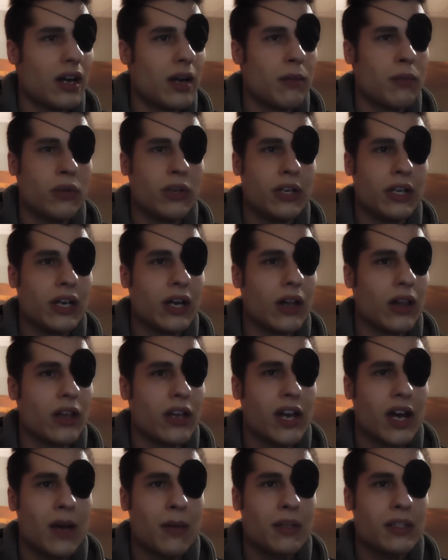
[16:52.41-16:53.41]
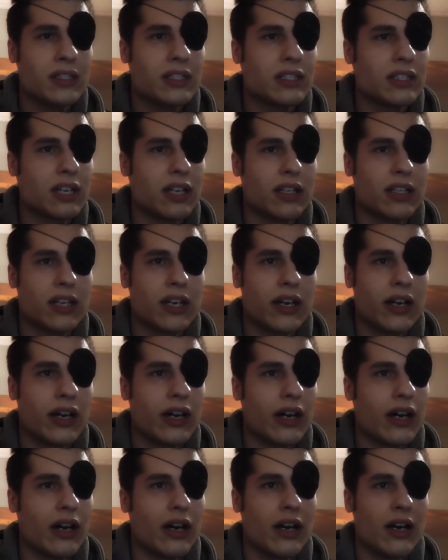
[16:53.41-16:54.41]
I'm reading all the comments and
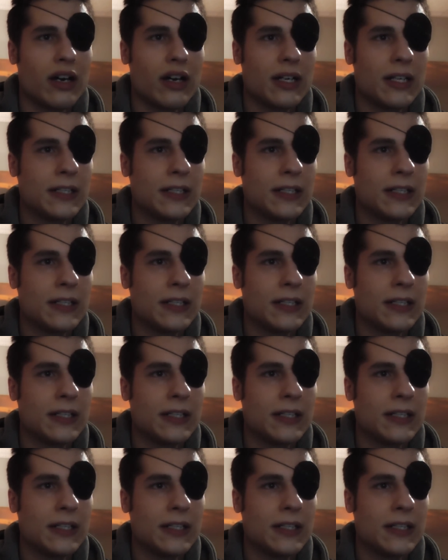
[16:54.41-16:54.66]
uh,